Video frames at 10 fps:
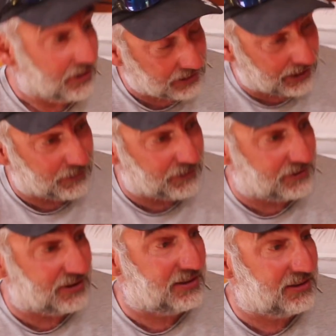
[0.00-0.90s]
they would
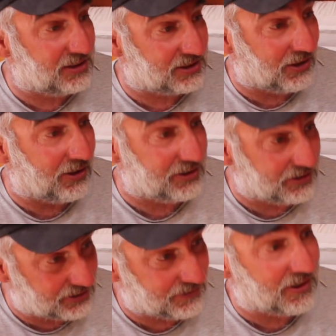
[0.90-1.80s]
have designed
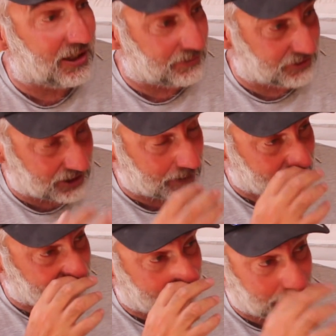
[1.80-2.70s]
and developed a shape
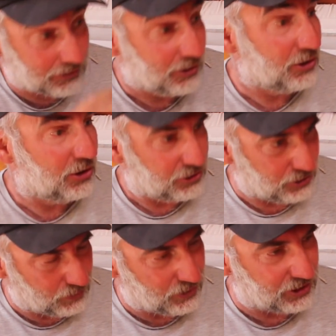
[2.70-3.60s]
of sail
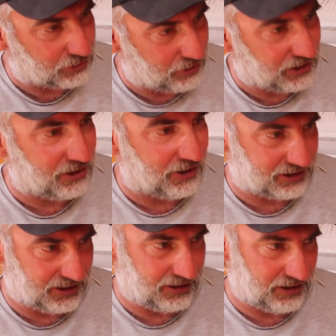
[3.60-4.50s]
that works really
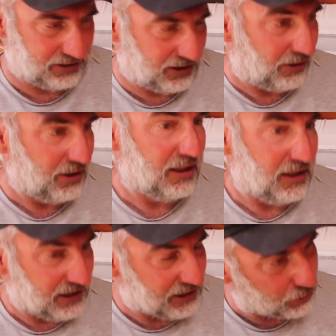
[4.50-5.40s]
nicely.
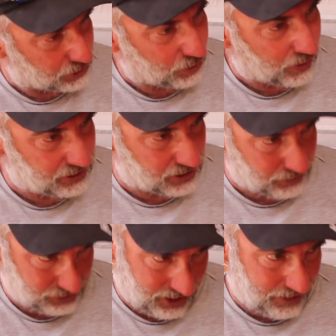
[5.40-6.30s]
It's also quite
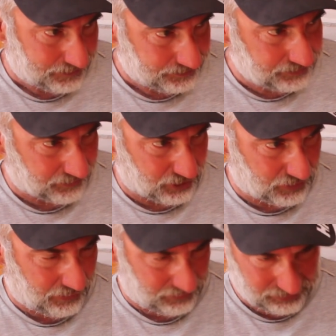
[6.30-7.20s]
docile as
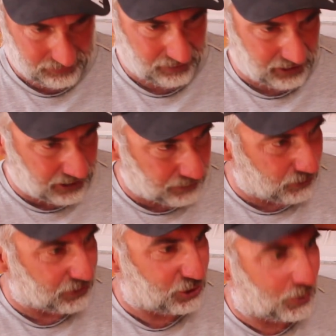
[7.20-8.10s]
well. You don't
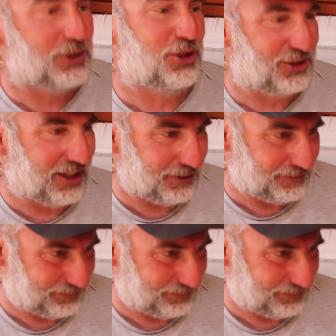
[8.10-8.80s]
want a twitchy sail.